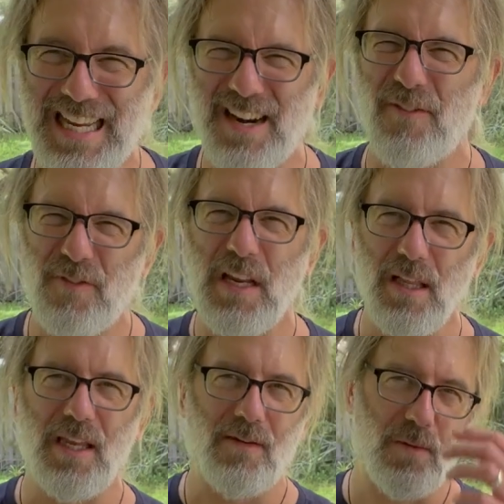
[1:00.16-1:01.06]
a
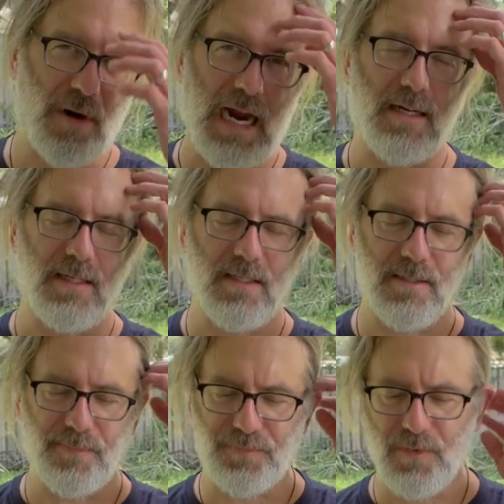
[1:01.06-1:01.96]
feeling of the practice.
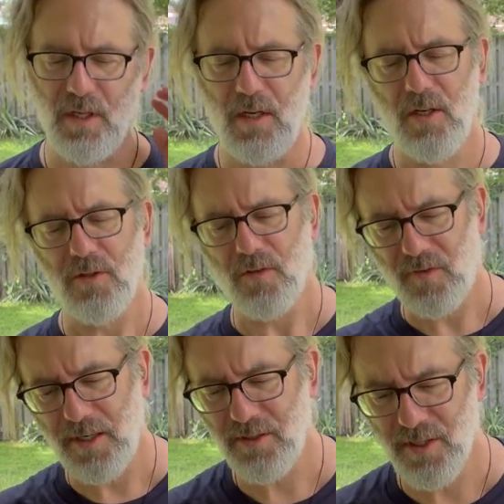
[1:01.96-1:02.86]
So
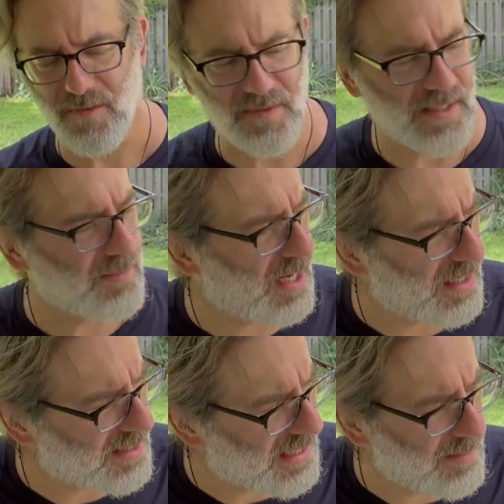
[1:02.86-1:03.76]
find yourself in some kind of
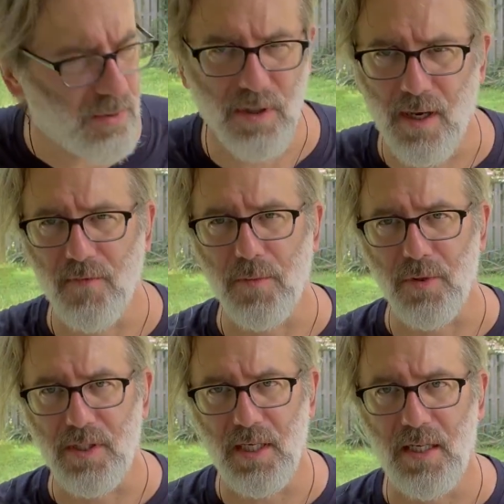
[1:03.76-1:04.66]
stable and comfortable
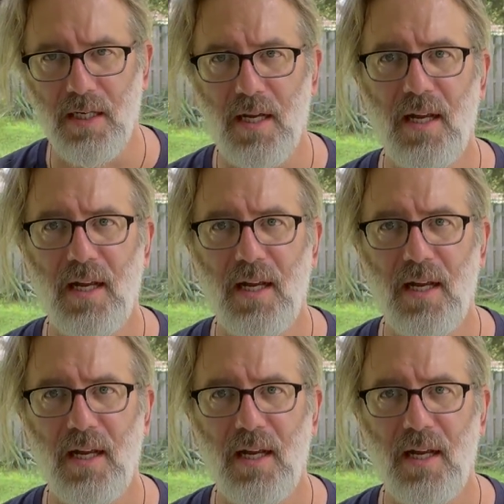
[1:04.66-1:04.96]
seat.